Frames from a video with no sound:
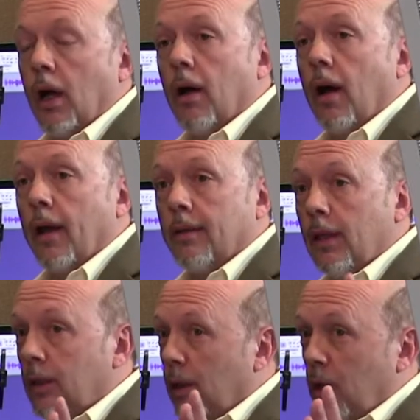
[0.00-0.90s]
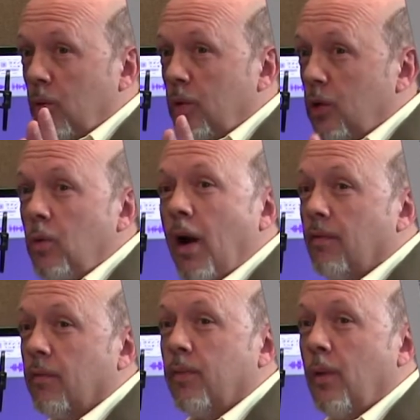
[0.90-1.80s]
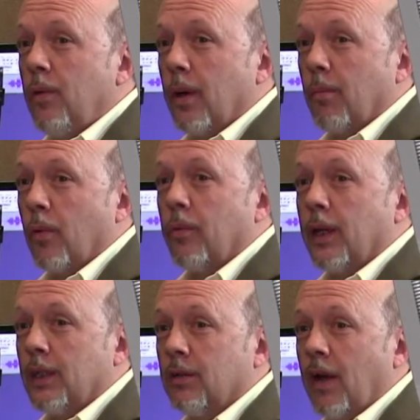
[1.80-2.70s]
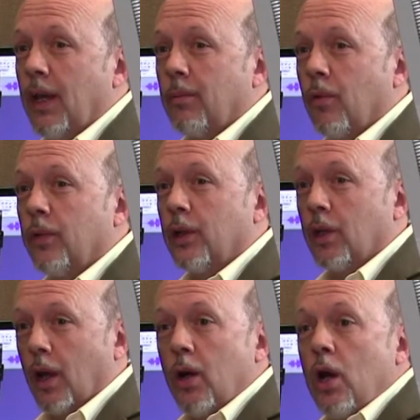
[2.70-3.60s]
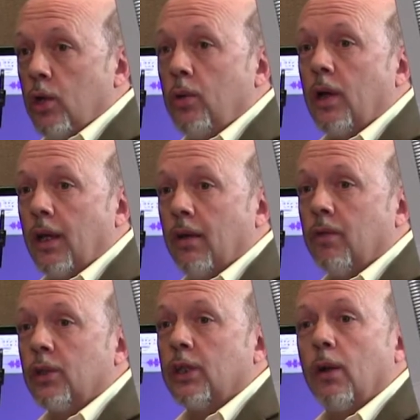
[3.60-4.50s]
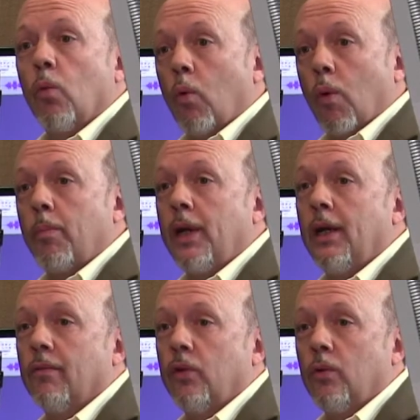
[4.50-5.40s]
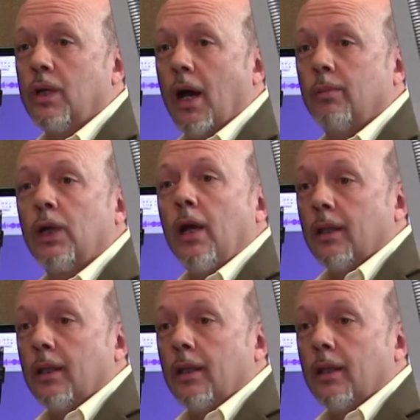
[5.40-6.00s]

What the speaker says: I think that you do have a phone number that is available that you can give us, and we'll repeat it a few times,